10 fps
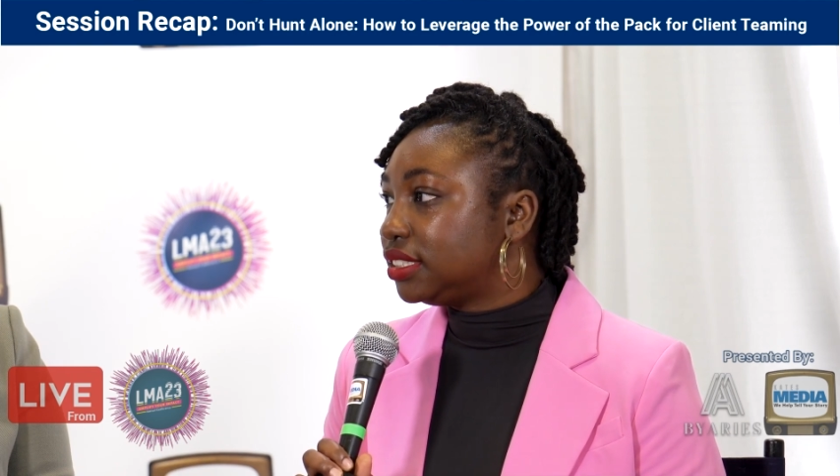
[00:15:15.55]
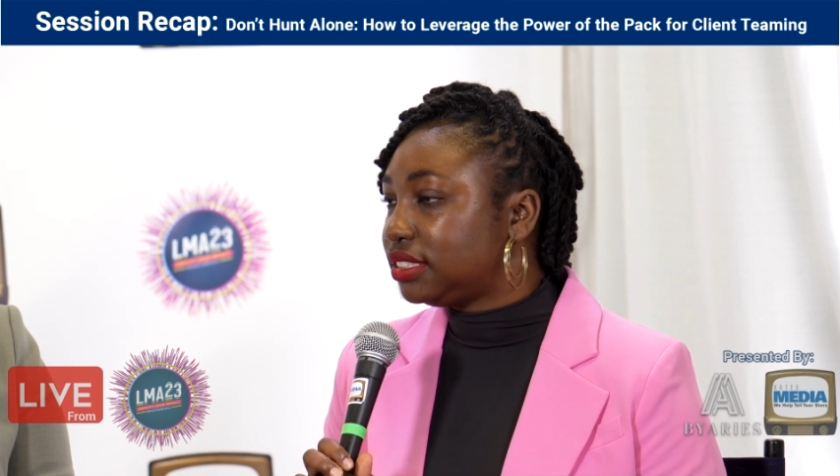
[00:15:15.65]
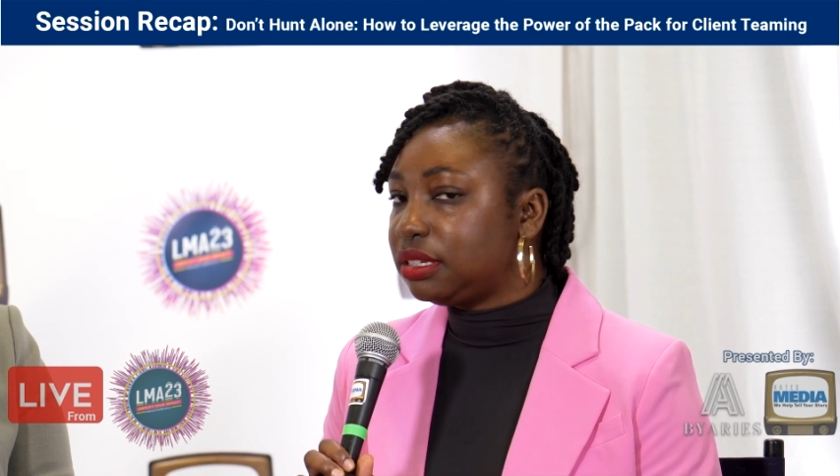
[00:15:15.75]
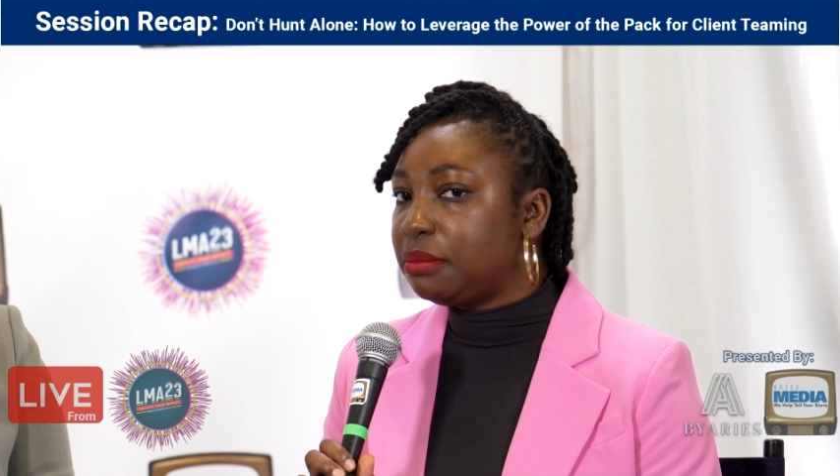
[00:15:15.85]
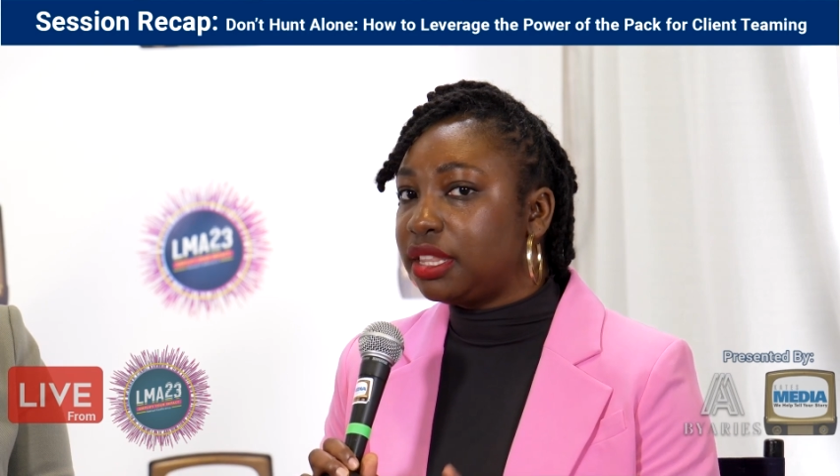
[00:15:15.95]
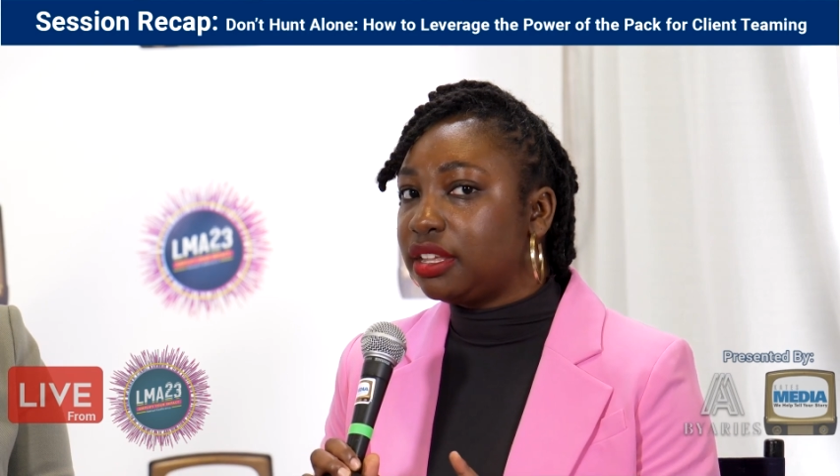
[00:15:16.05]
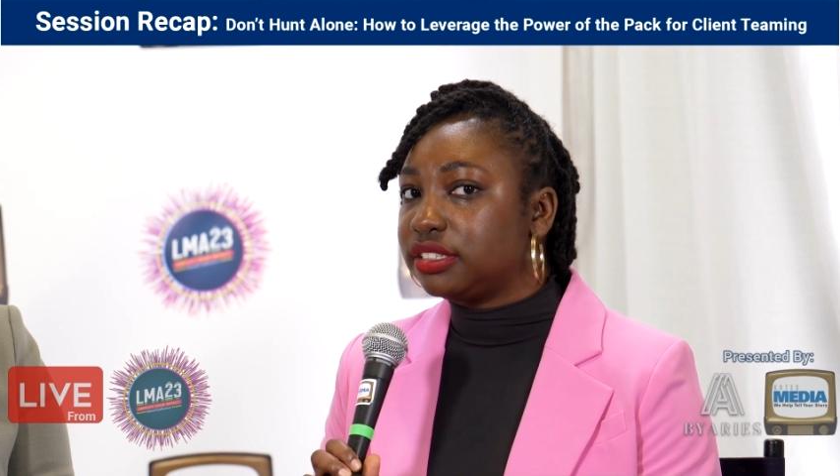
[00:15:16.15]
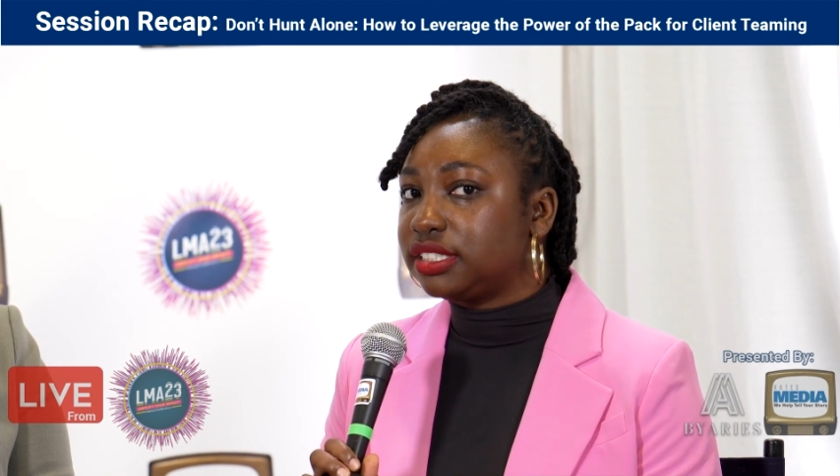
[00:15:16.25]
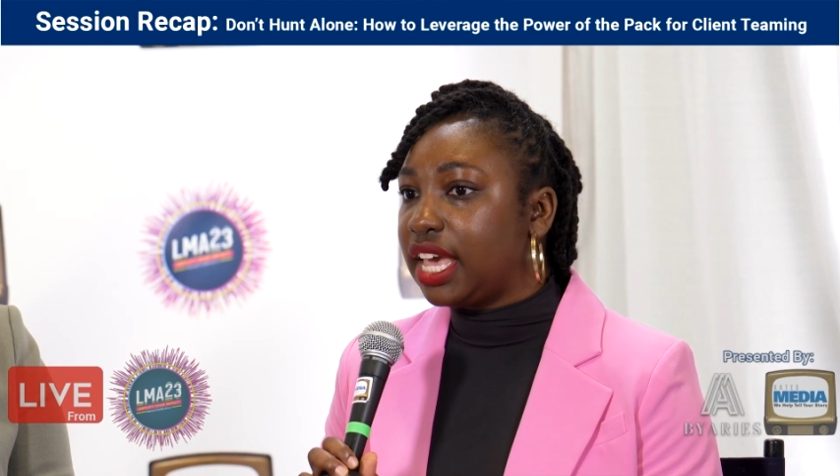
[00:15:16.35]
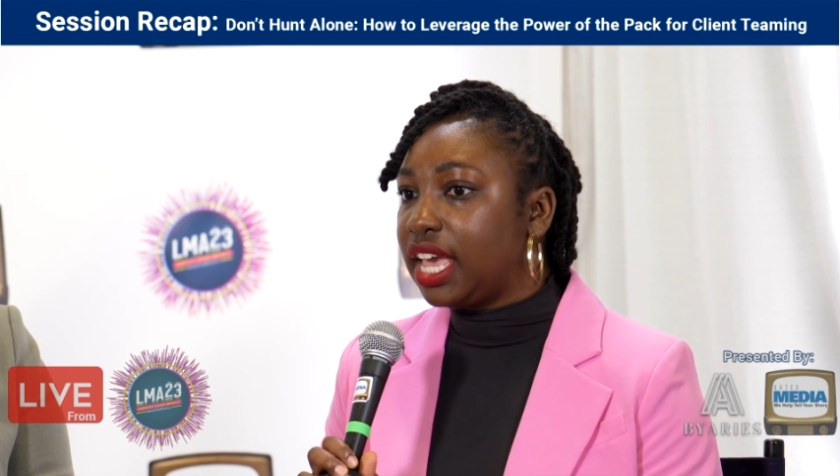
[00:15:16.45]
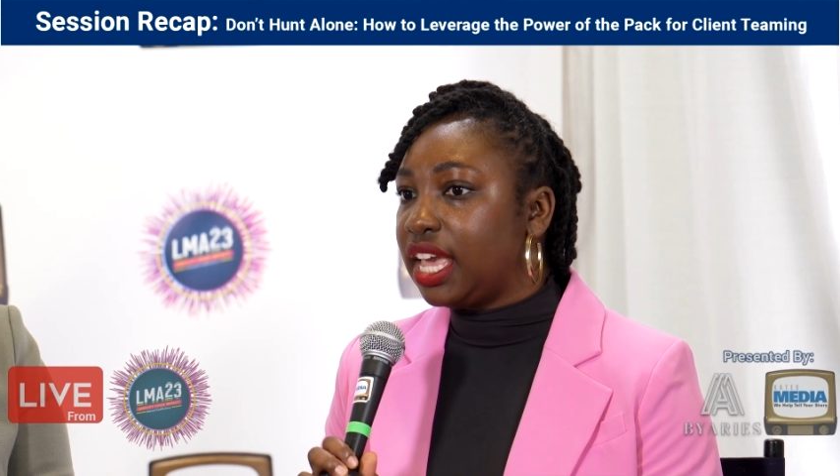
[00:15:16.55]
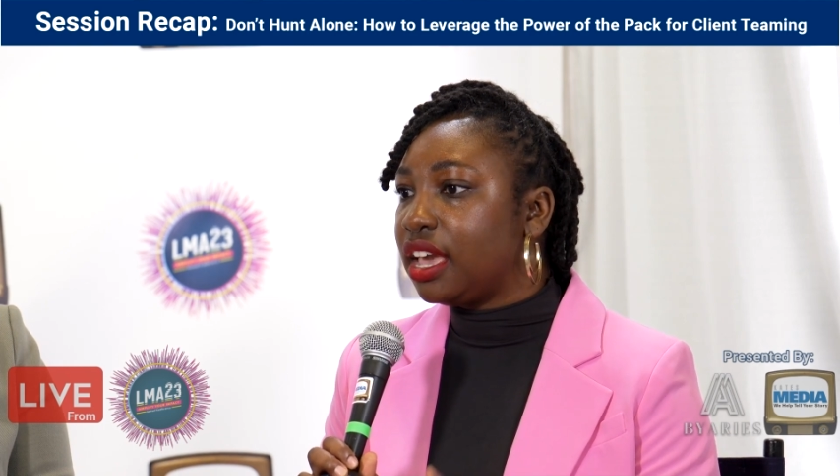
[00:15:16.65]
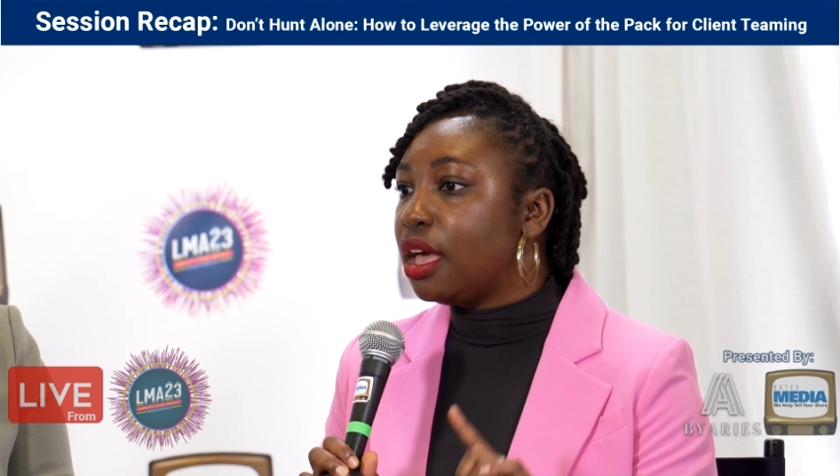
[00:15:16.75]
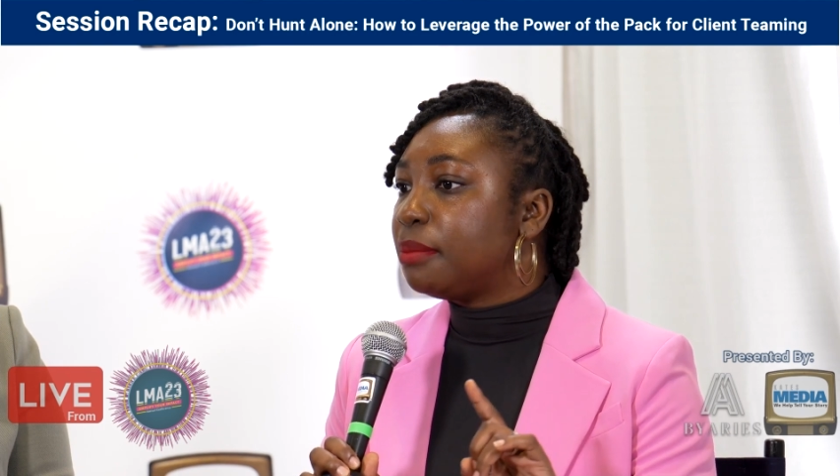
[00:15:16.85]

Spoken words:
system and they're saying,